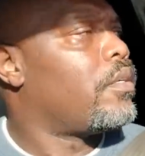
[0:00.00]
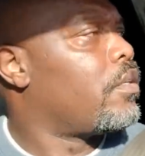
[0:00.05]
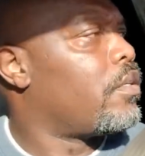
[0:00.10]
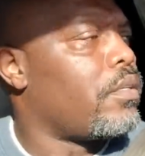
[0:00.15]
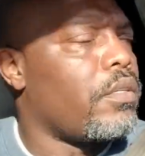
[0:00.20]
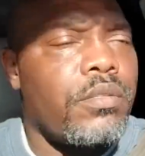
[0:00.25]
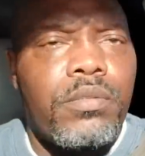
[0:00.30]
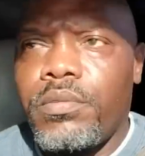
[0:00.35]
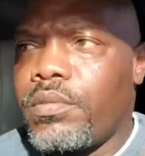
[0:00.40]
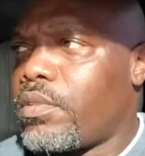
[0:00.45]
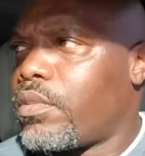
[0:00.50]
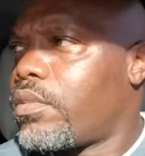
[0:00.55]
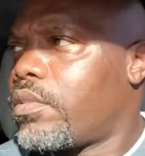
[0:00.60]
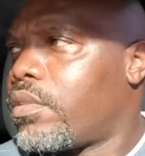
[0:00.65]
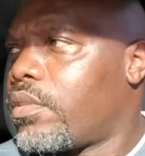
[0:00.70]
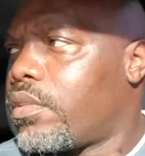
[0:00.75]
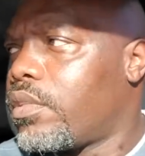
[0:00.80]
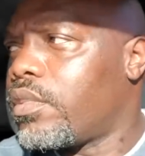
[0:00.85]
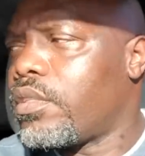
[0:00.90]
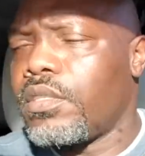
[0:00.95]
This
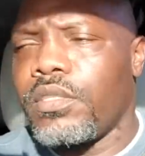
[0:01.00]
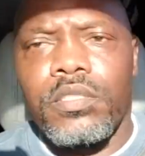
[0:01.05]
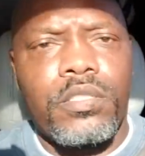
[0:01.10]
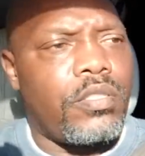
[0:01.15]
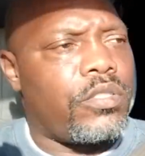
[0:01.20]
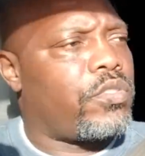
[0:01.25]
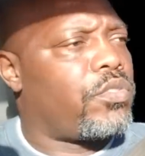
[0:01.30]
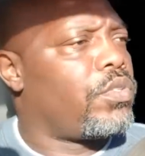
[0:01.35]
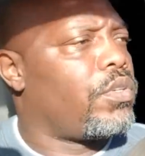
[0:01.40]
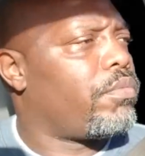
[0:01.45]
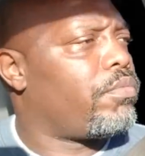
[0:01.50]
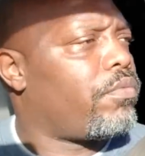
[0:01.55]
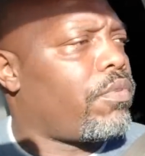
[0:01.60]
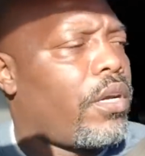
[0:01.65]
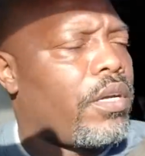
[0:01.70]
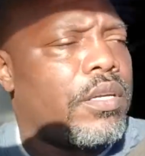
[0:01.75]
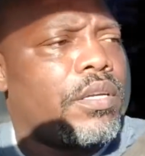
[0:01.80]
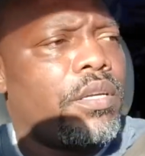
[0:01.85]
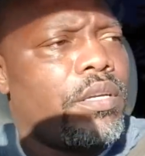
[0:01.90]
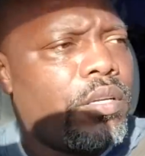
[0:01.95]
is a trip
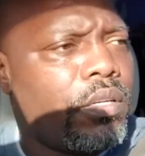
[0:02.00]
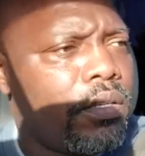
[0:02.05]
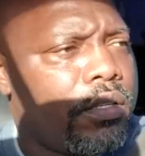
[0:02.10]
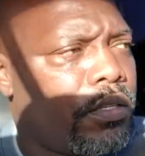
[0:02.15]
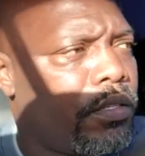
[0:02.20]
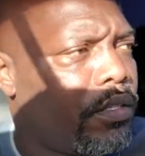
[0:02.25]
right here.